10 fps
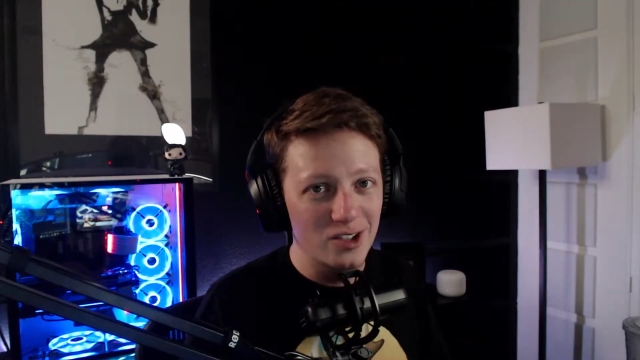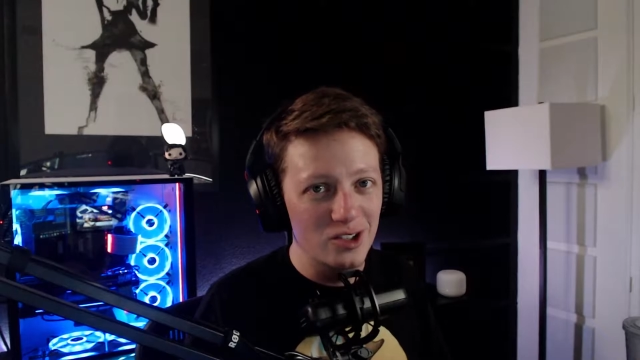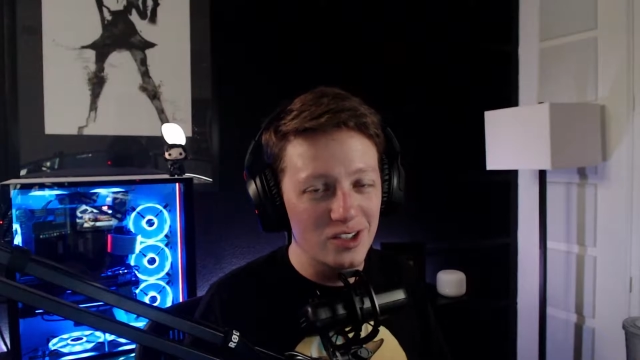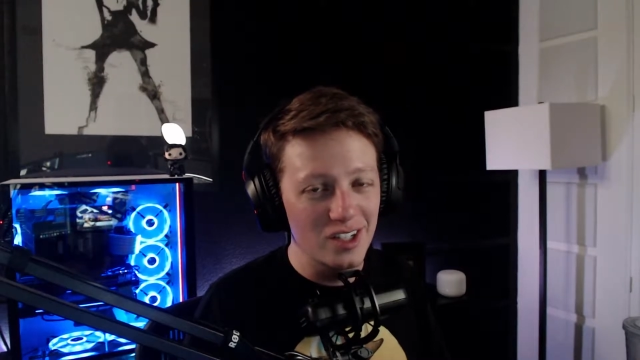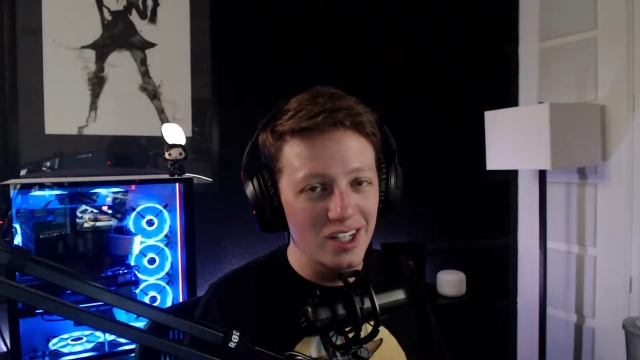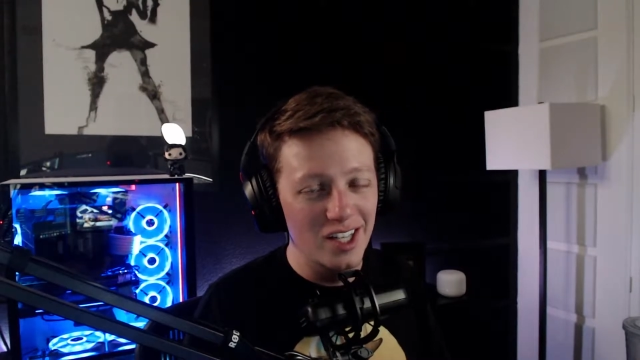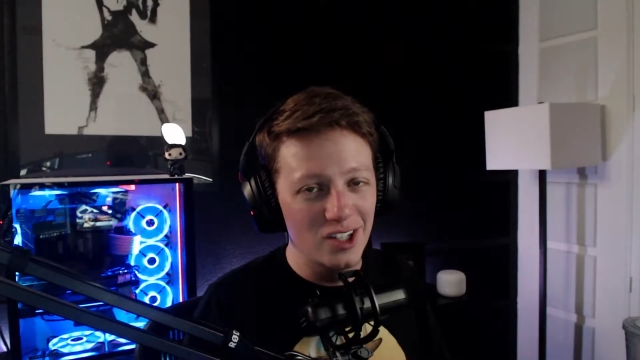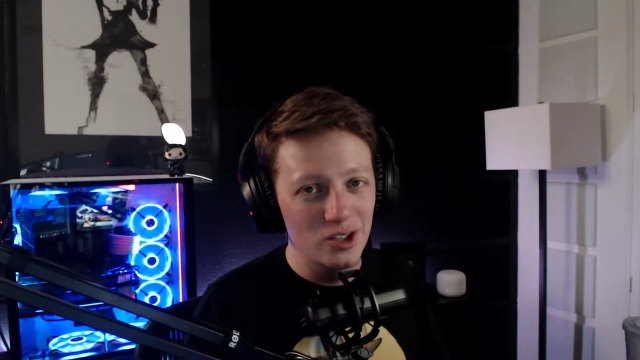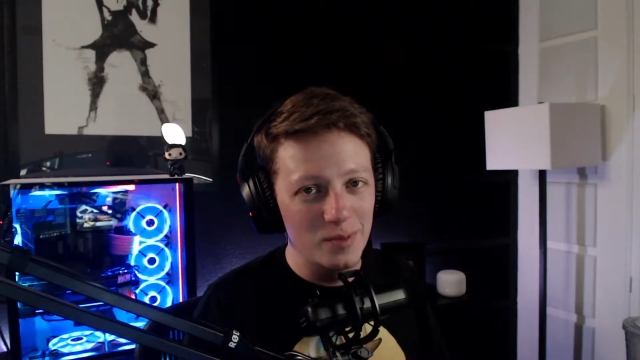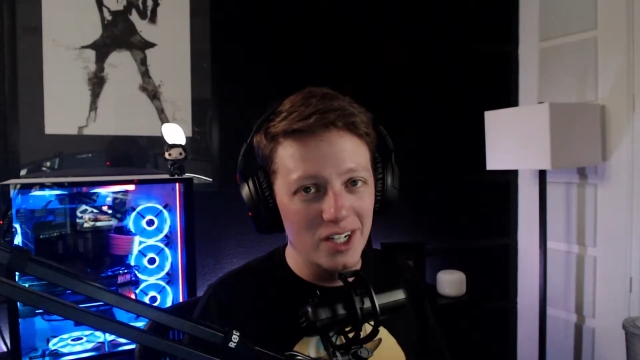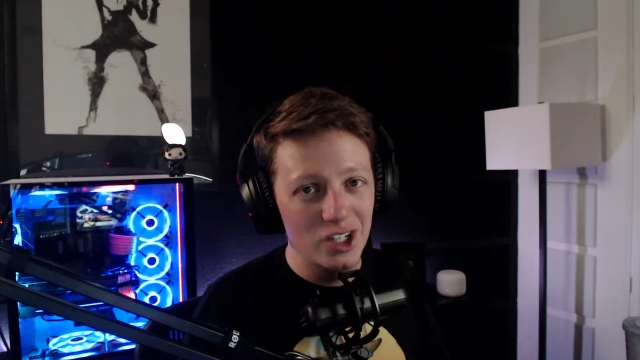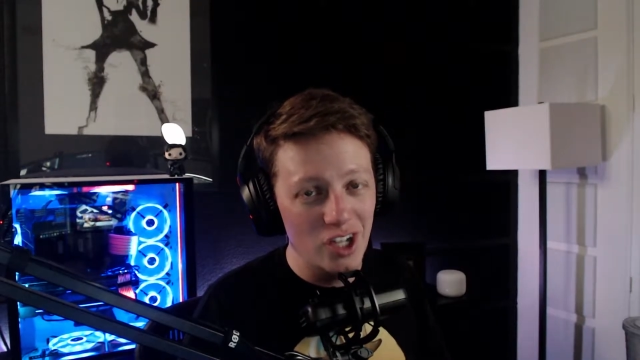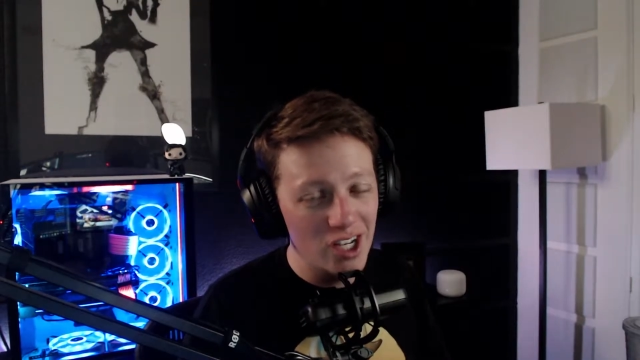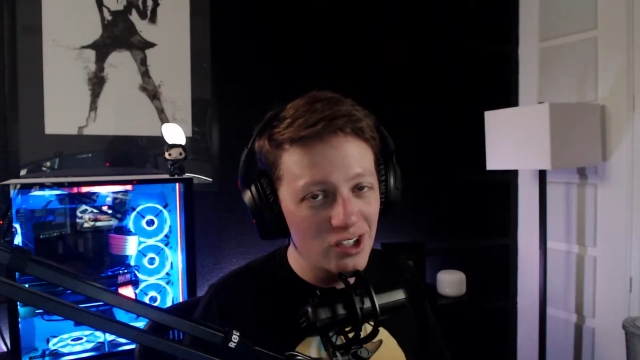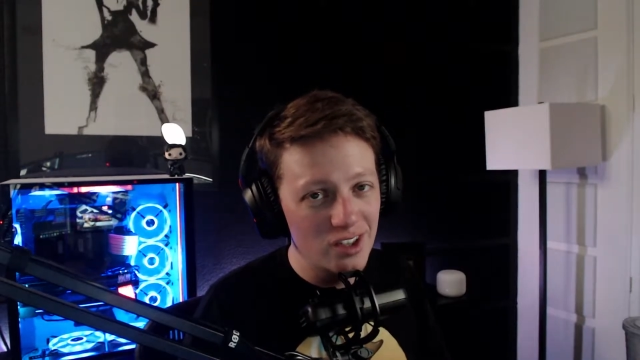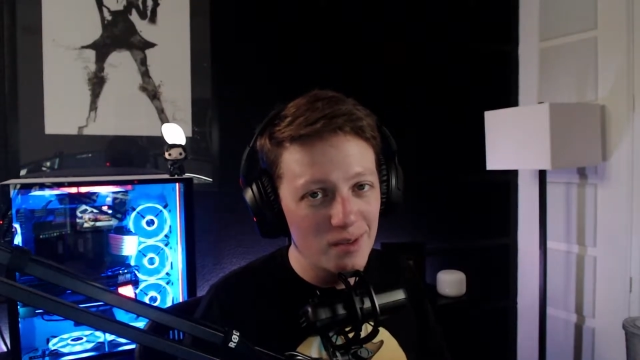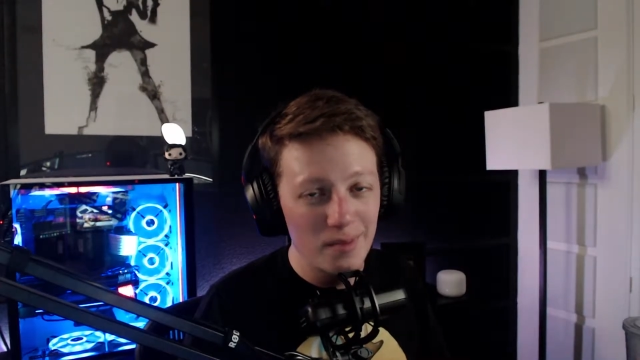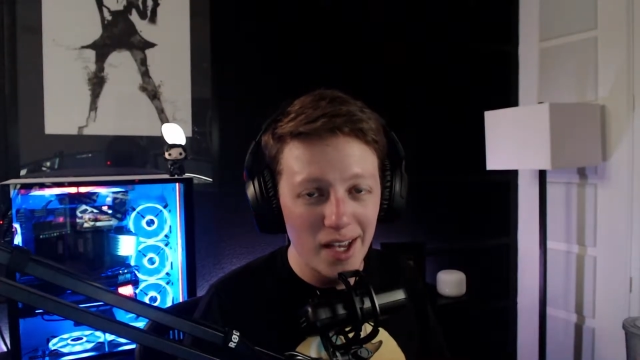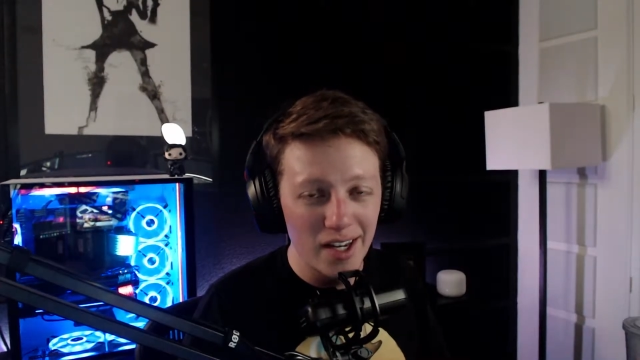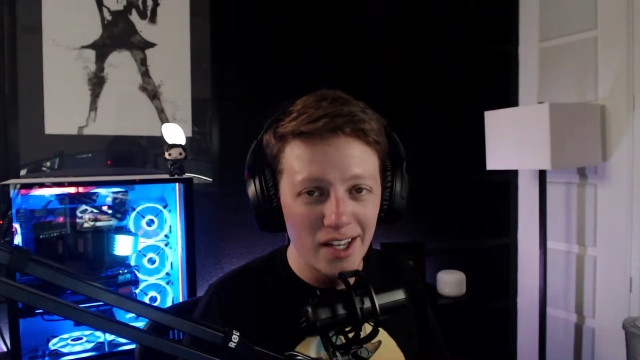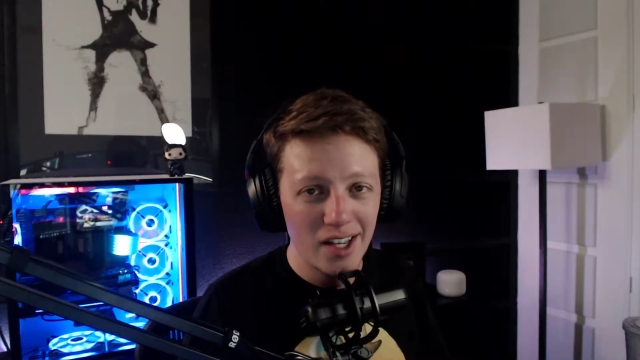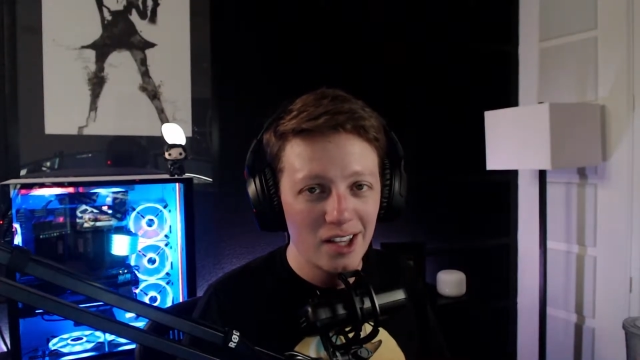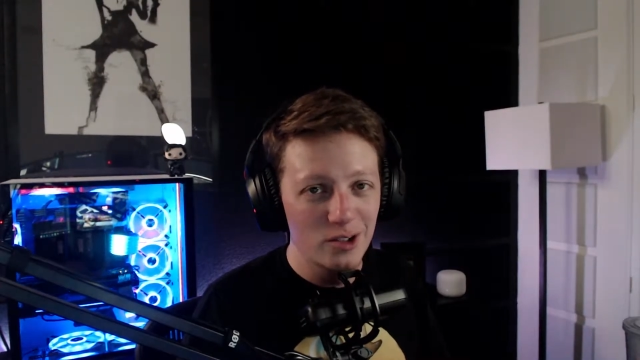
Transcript: there's been a change in the meta.